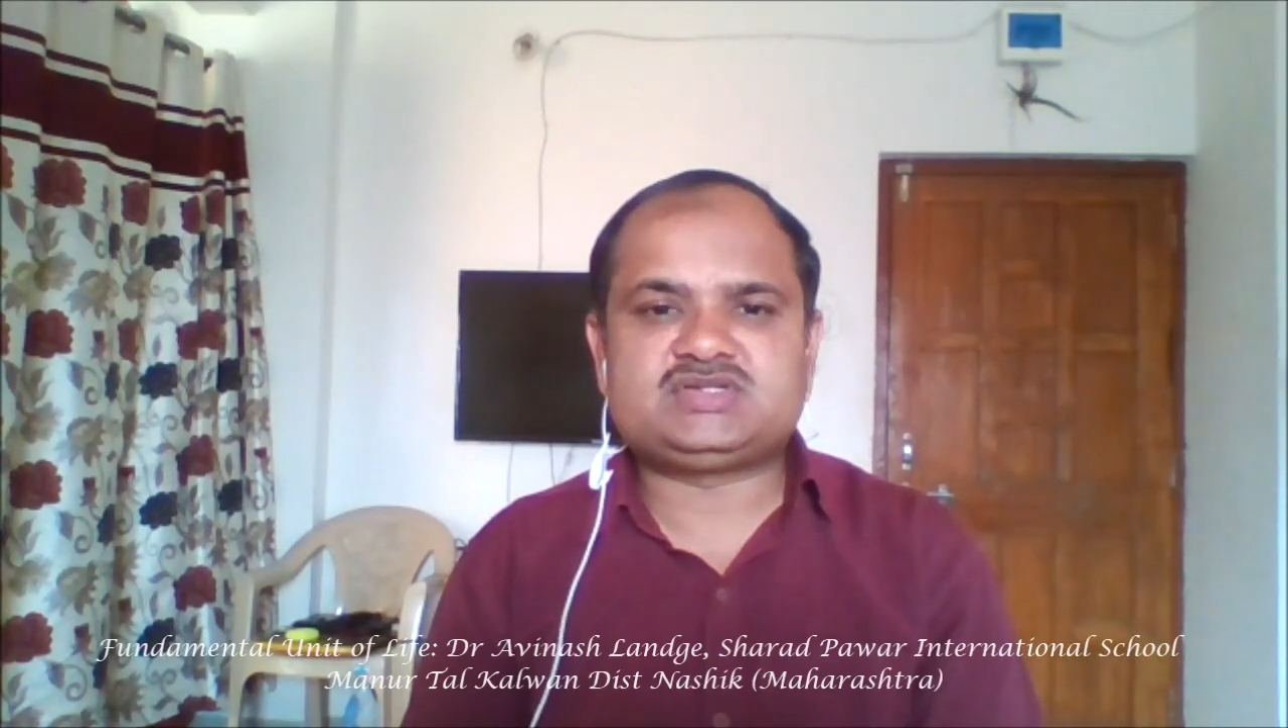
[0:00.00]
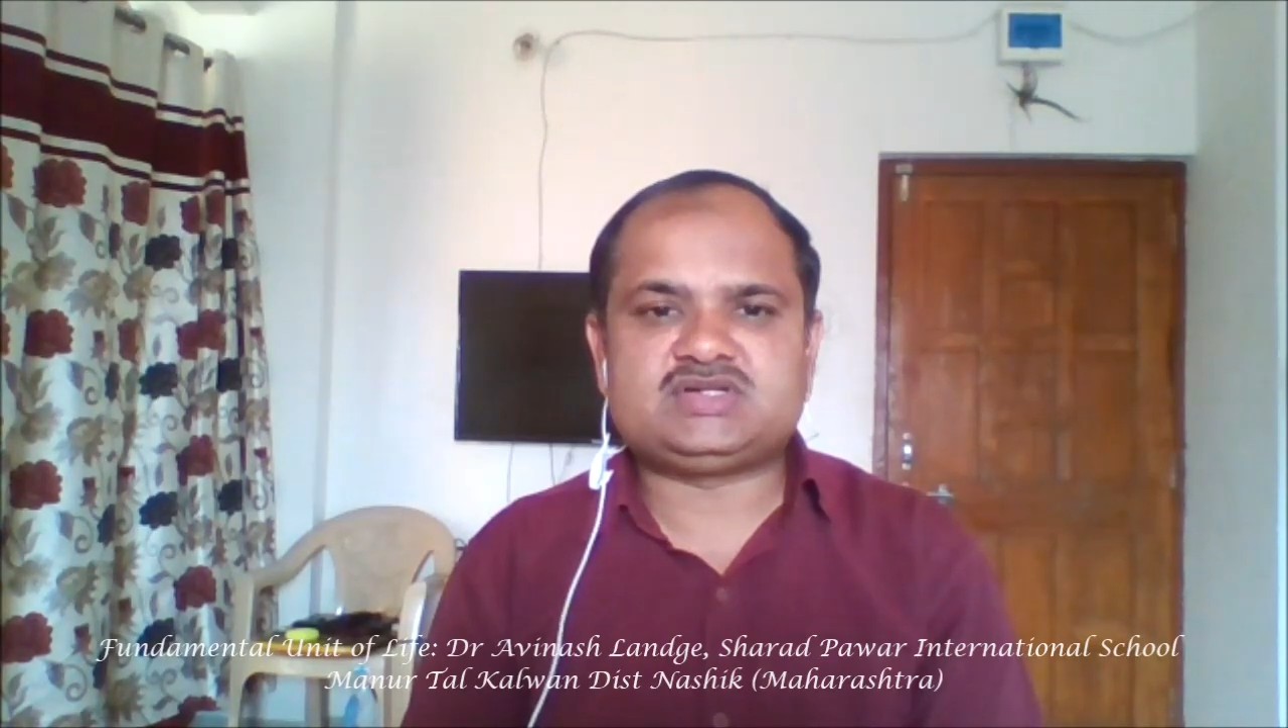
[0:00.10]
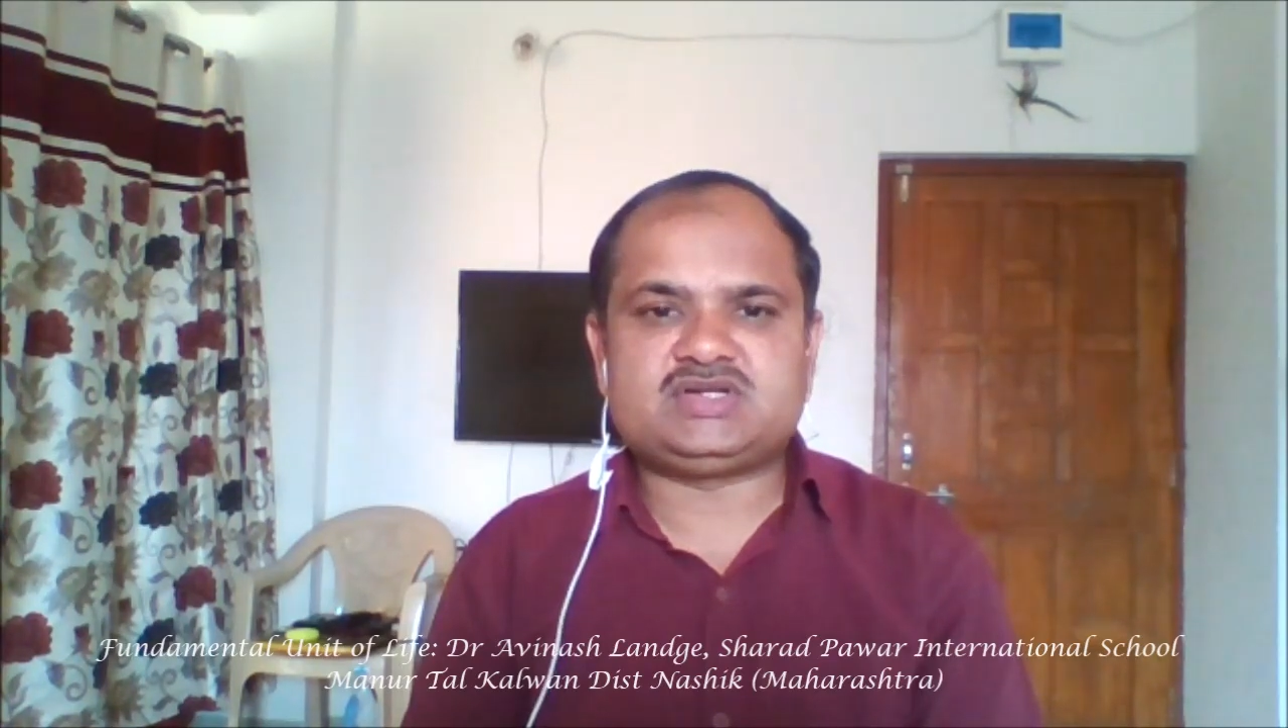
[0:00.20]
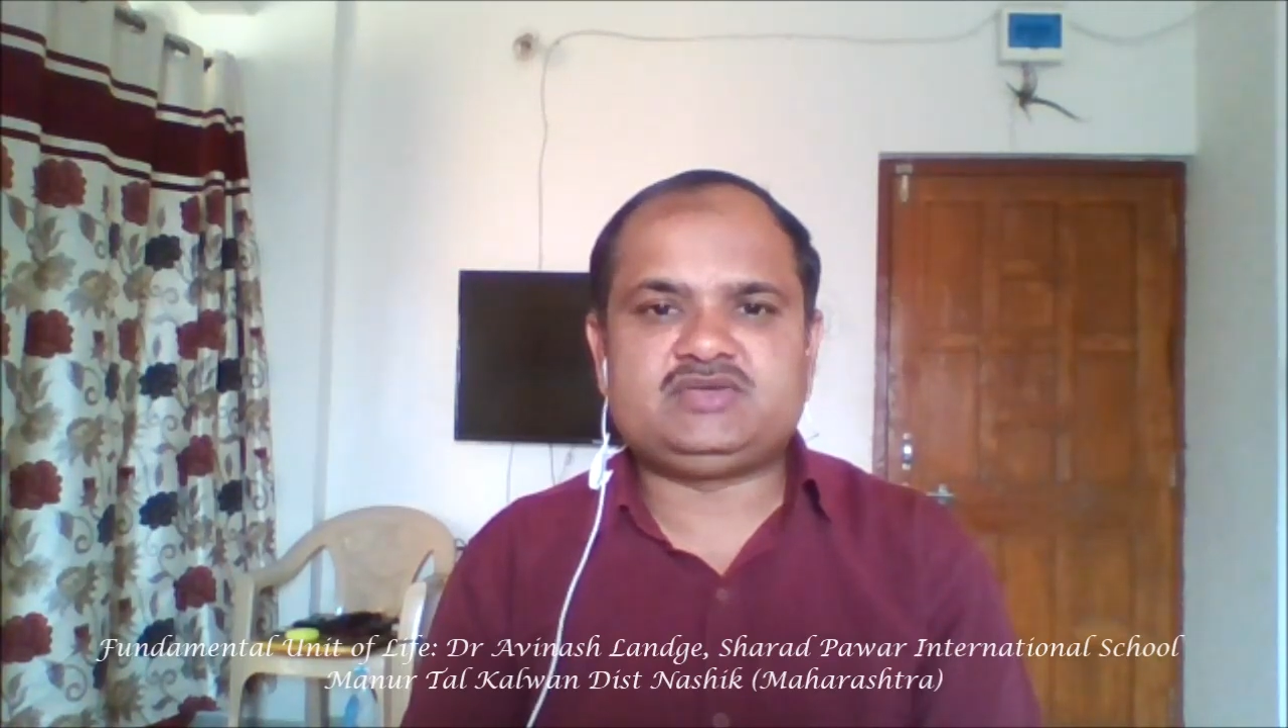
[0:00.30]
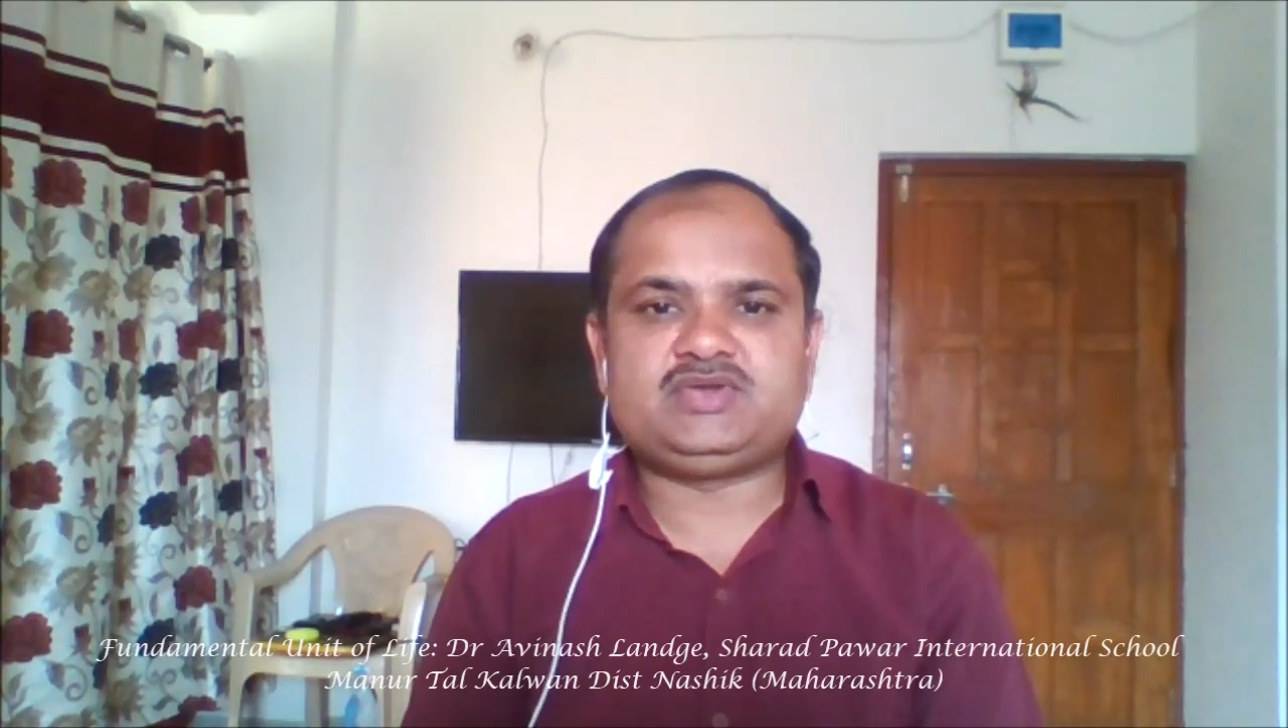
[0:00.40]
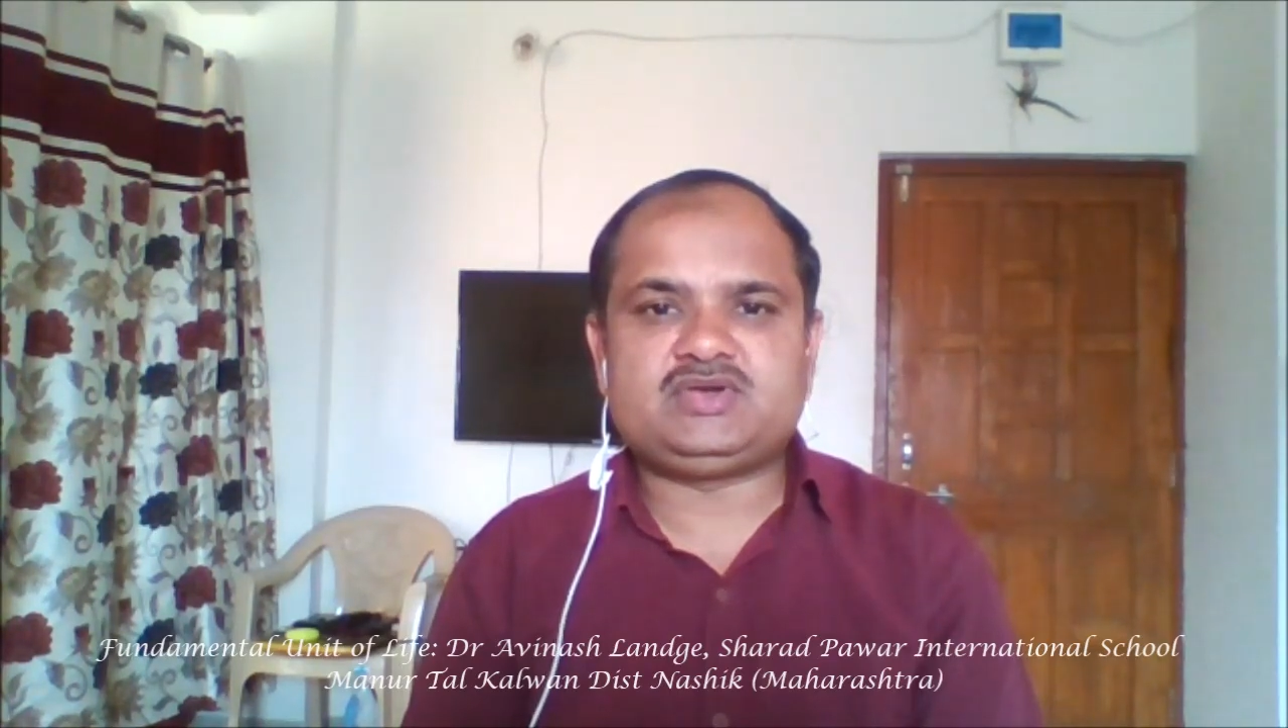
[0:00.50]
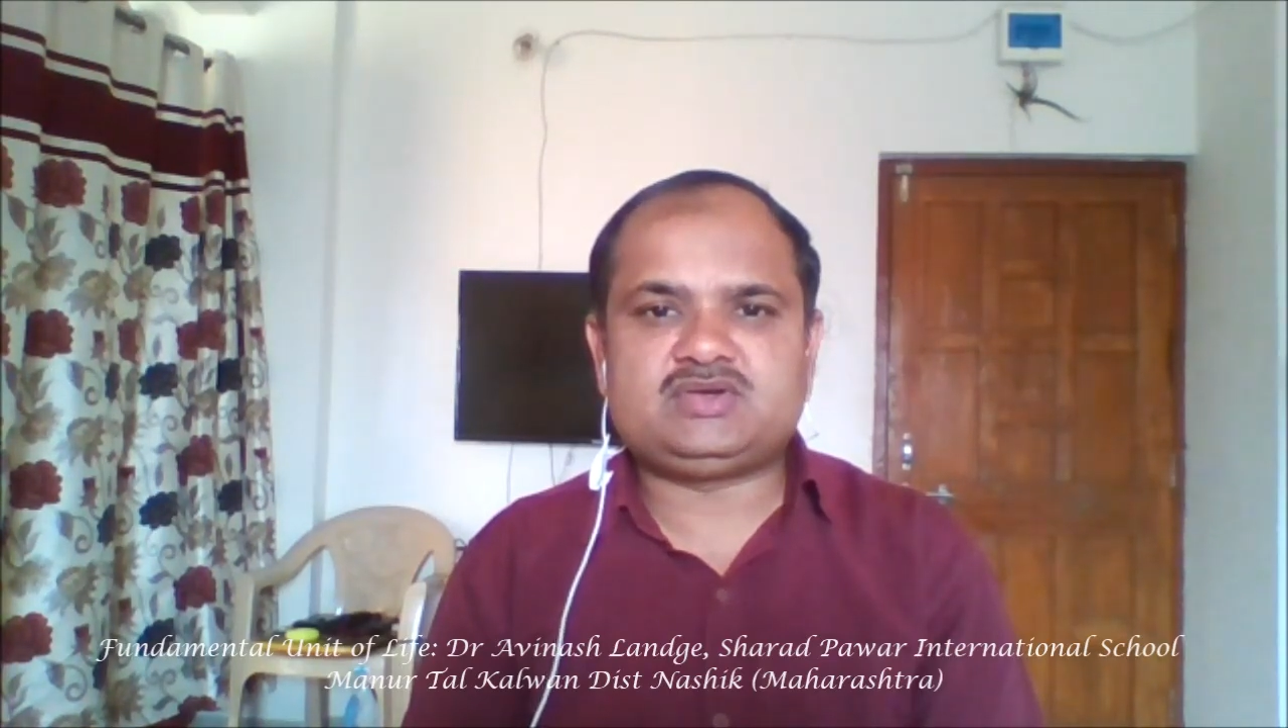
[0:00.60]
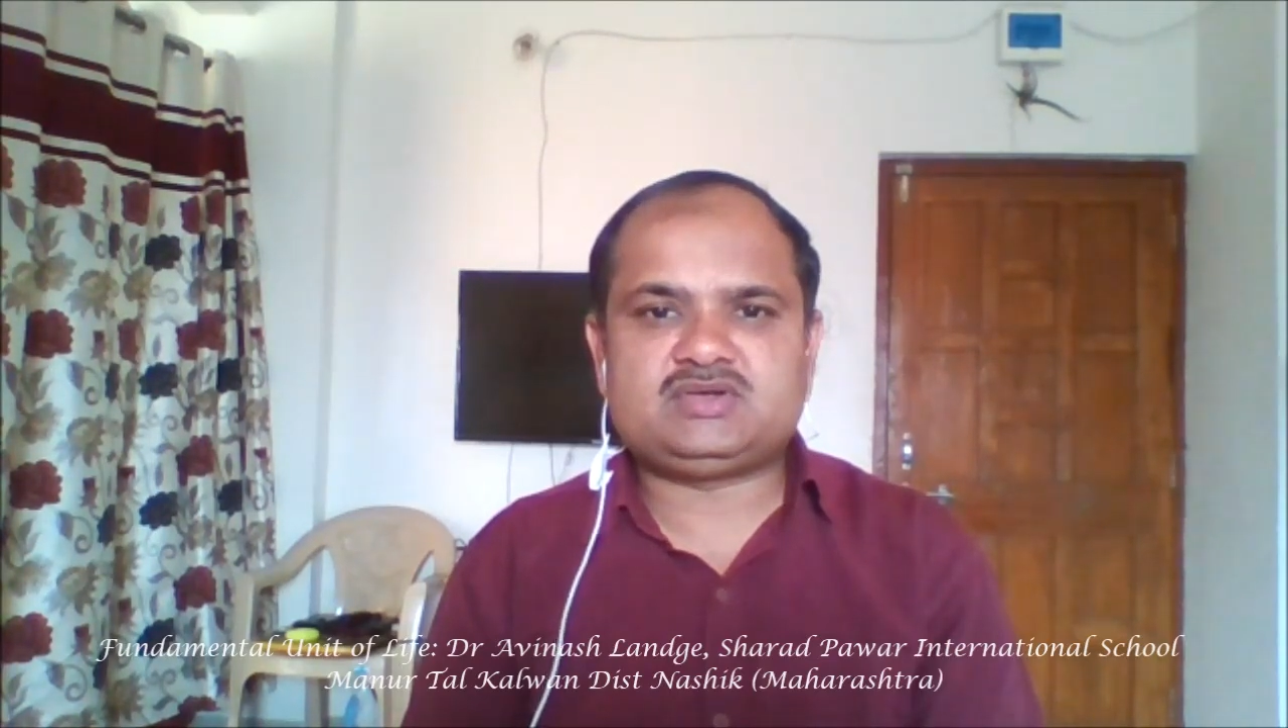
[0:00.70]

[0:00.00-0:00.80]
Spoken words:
living